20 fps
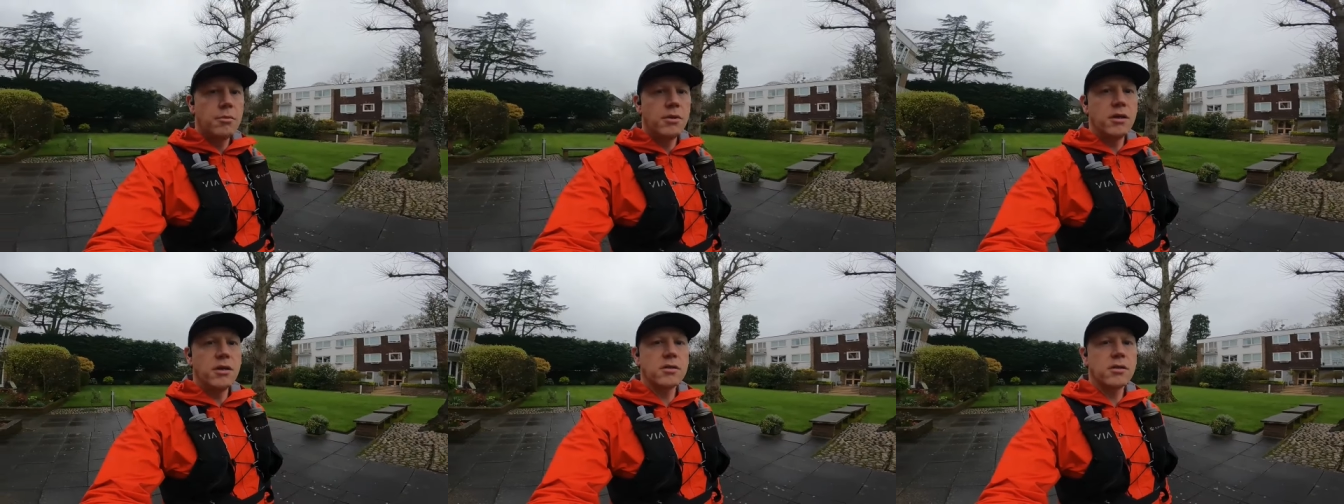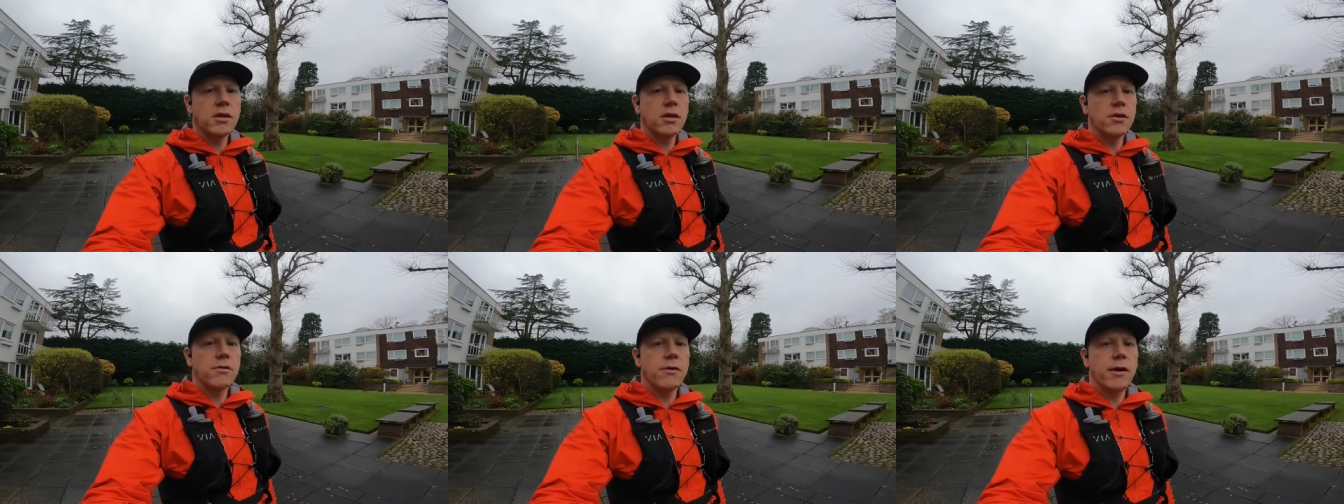but
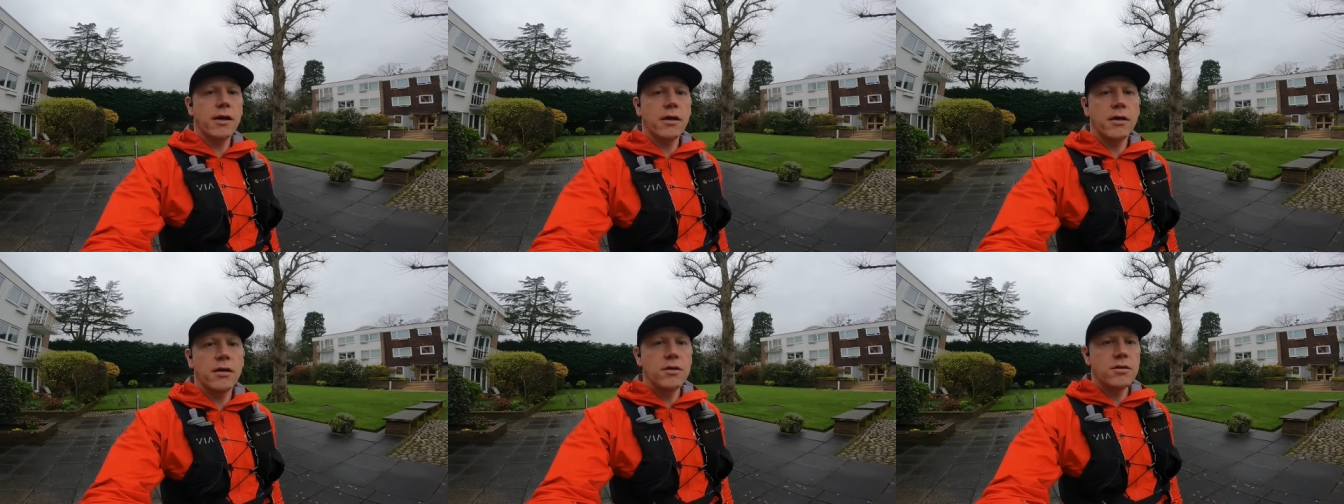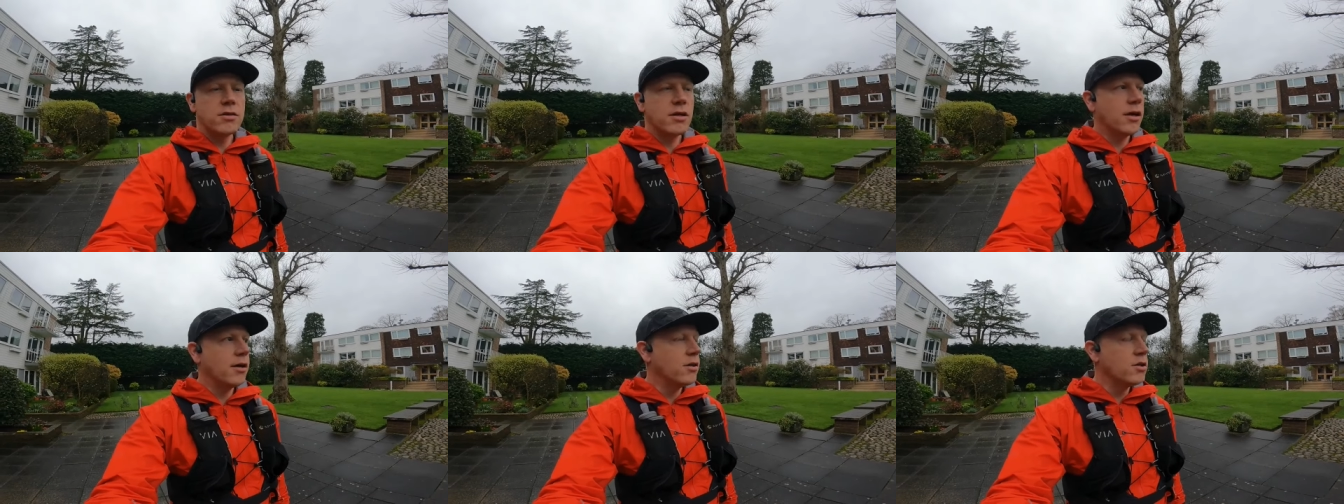let's get cracking
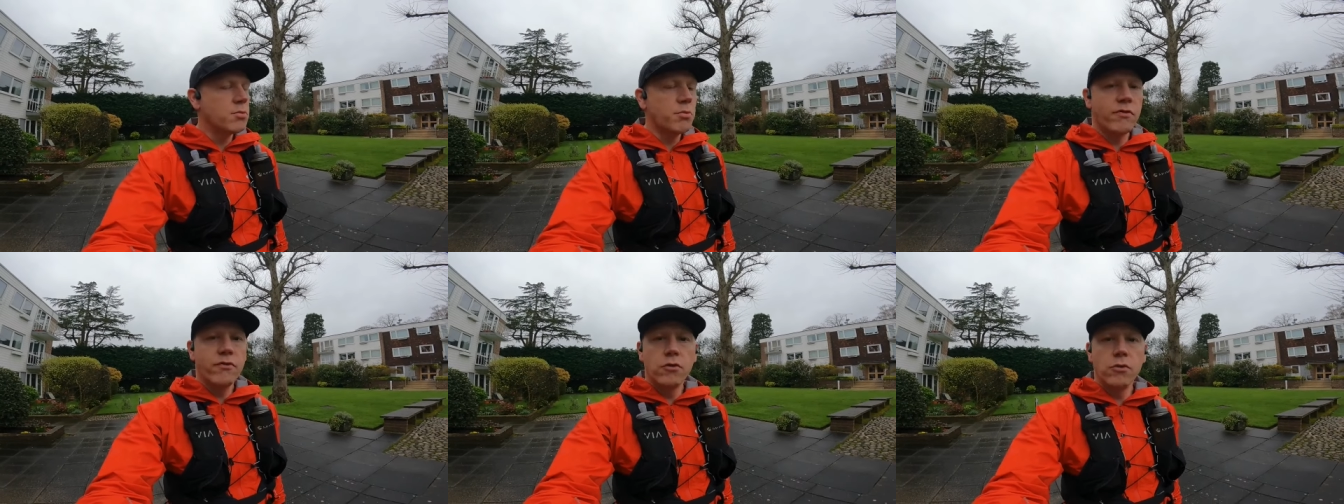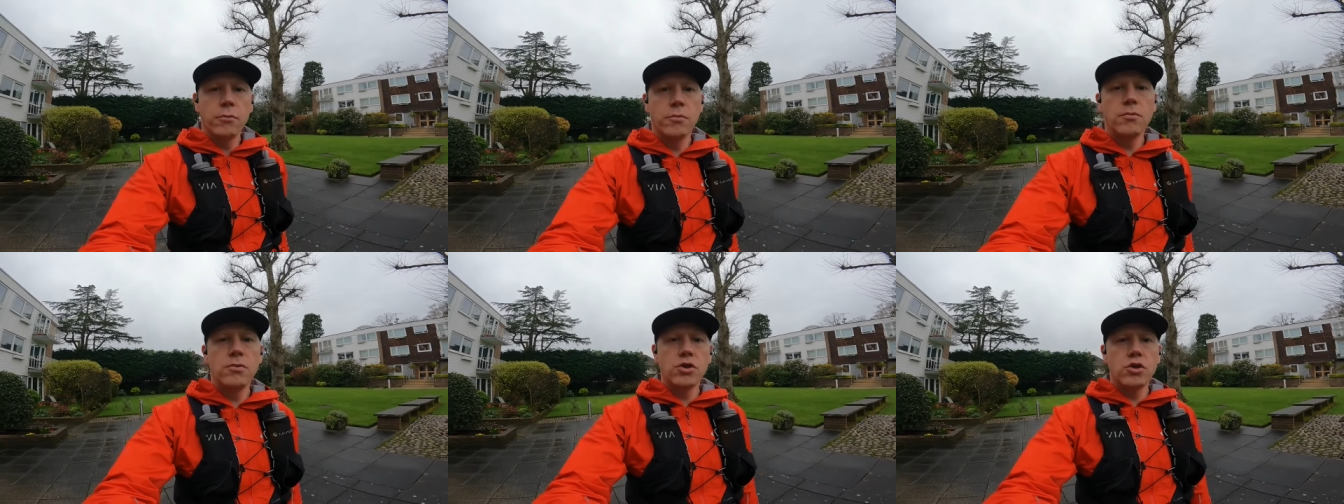and see how this
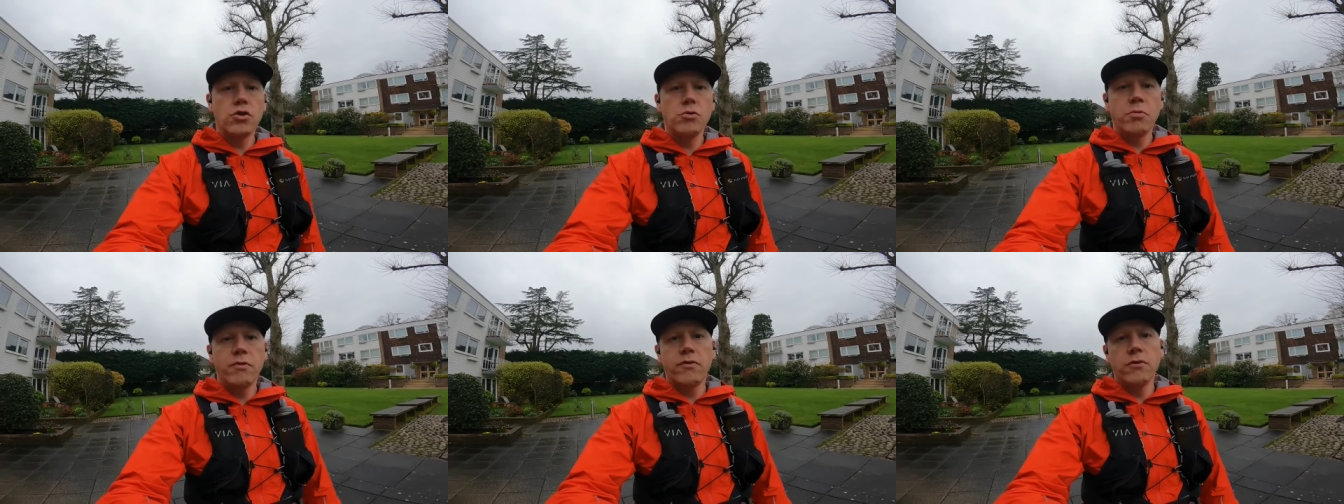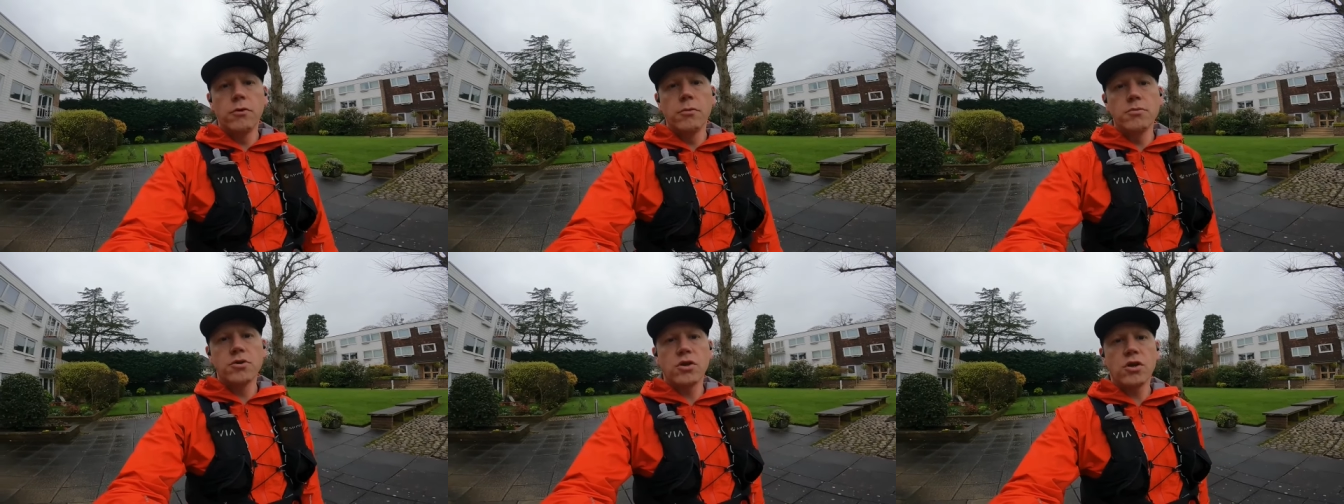perform shoe
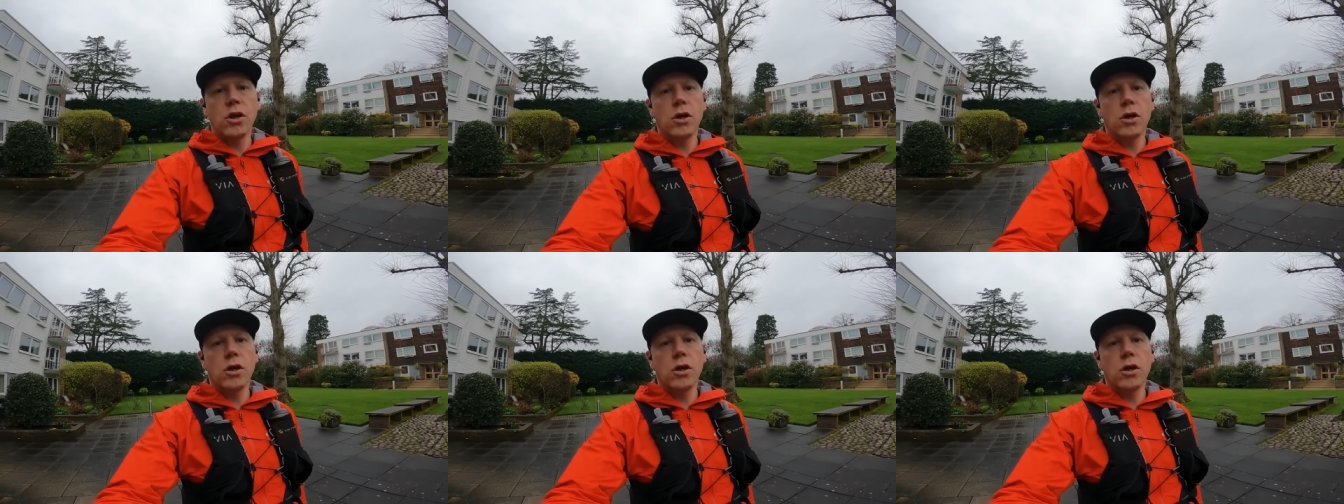performs